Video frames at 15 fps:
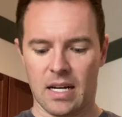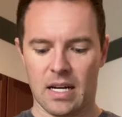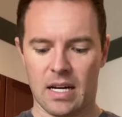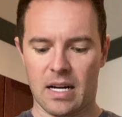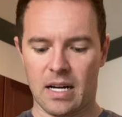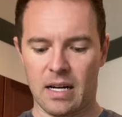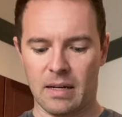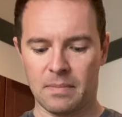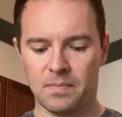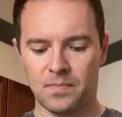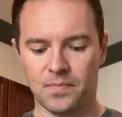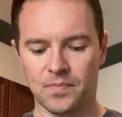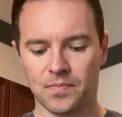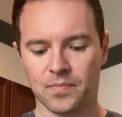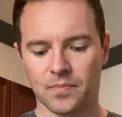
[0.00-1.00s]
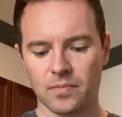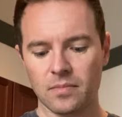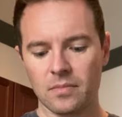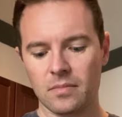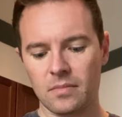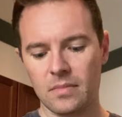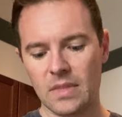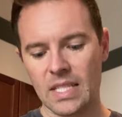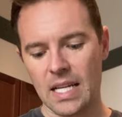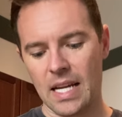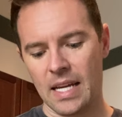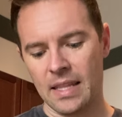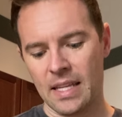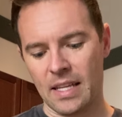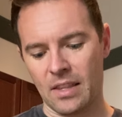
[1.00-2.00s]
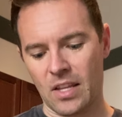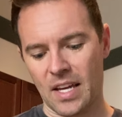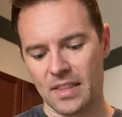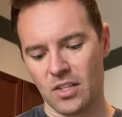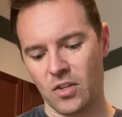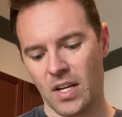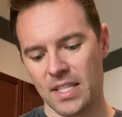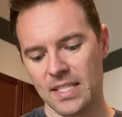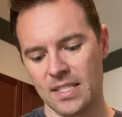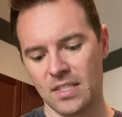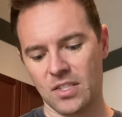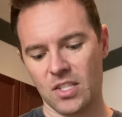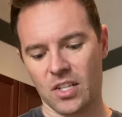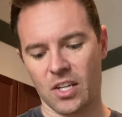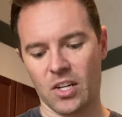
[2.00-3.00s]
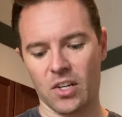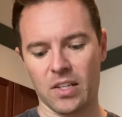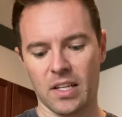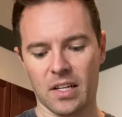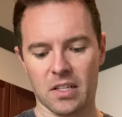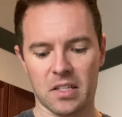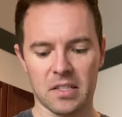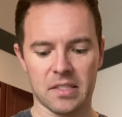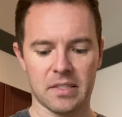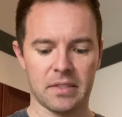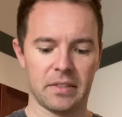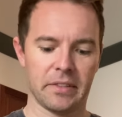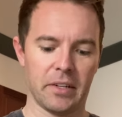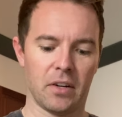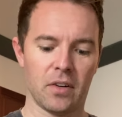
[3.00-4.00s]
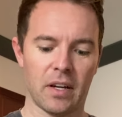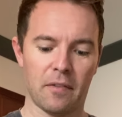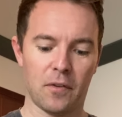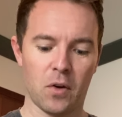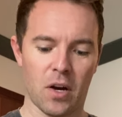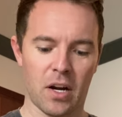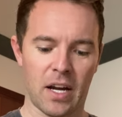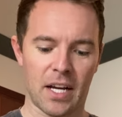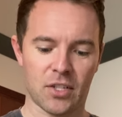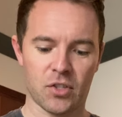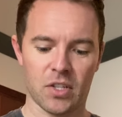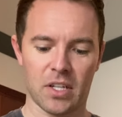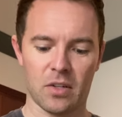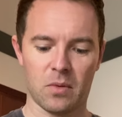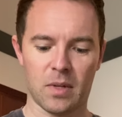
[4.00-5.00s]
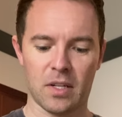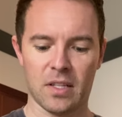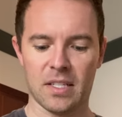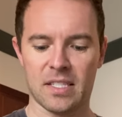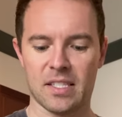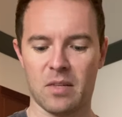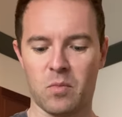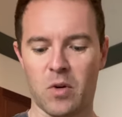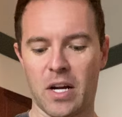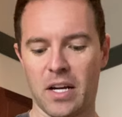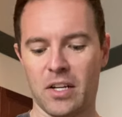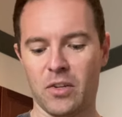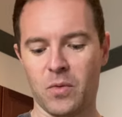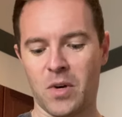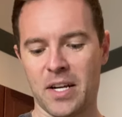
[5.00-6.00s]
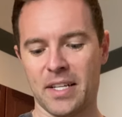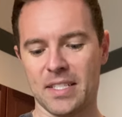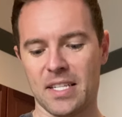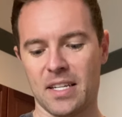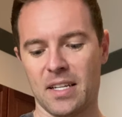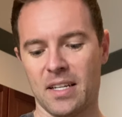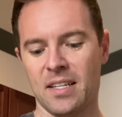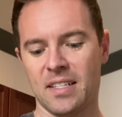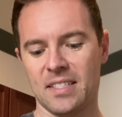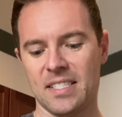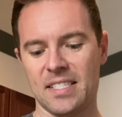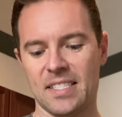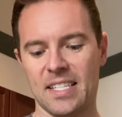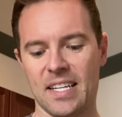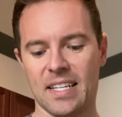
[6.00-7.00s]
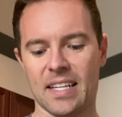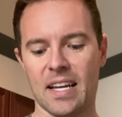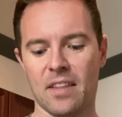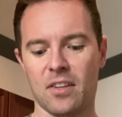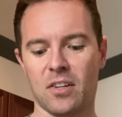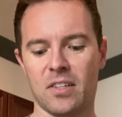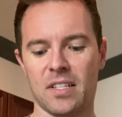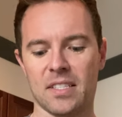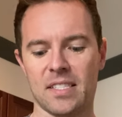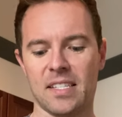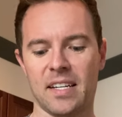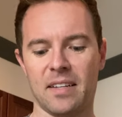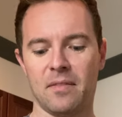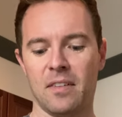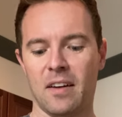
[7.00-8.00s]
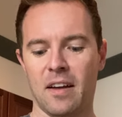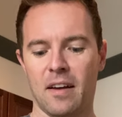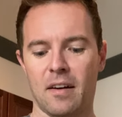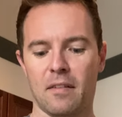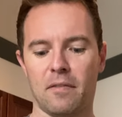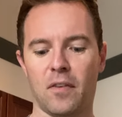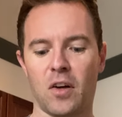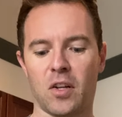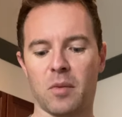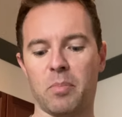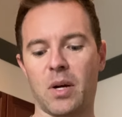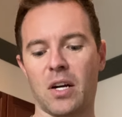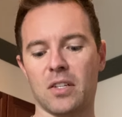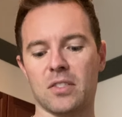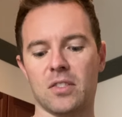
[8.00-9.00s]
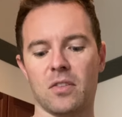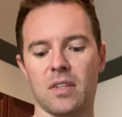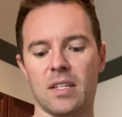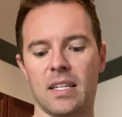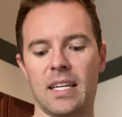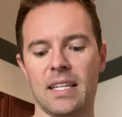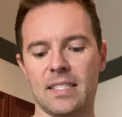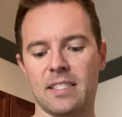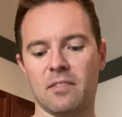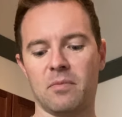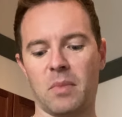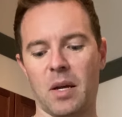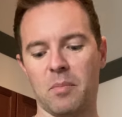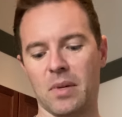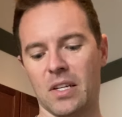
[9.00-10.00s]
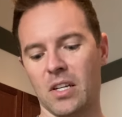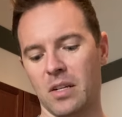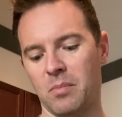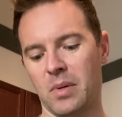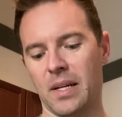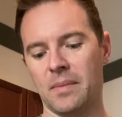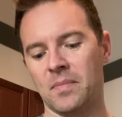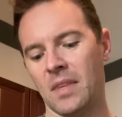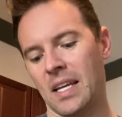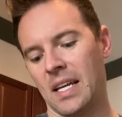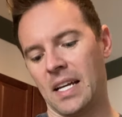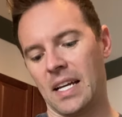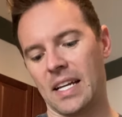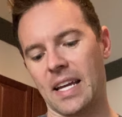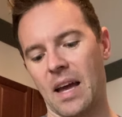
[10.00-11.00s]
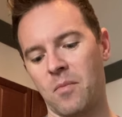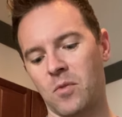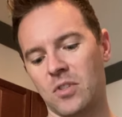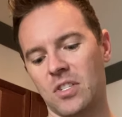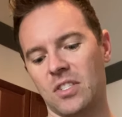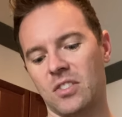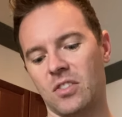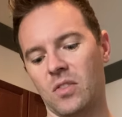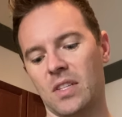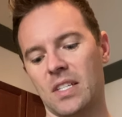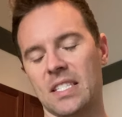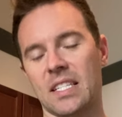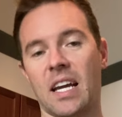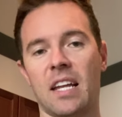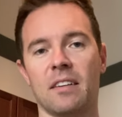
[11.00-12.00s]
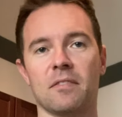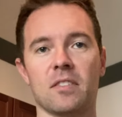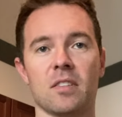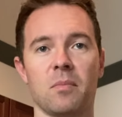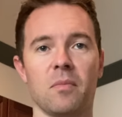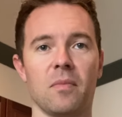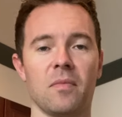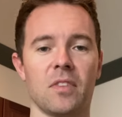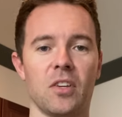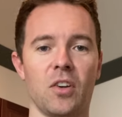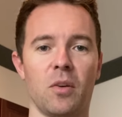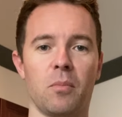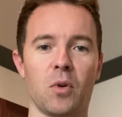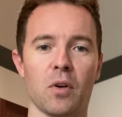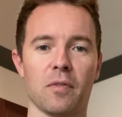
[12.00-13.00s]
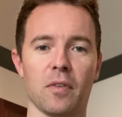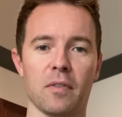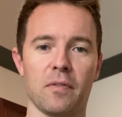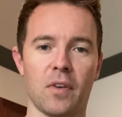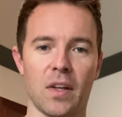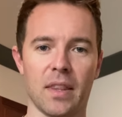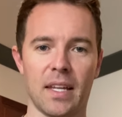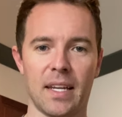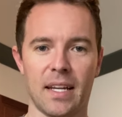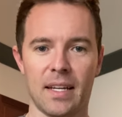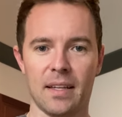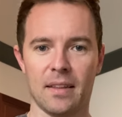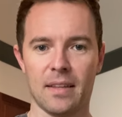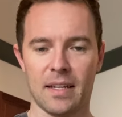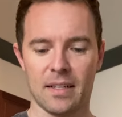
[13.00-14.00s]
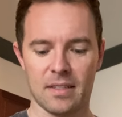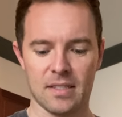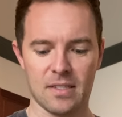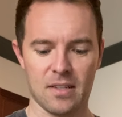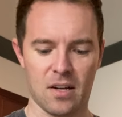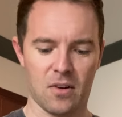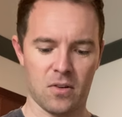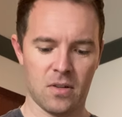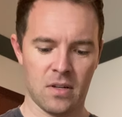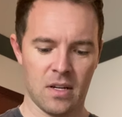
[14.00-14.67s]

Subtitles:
And then that they're nice and secure in there. Because, you know, if you are actually going to wear this somewhere, you want it to stay together and it's not falling apart. So the adhesive might be good. But again, we're just doing this kind of some, you know, more for fun than anything. So,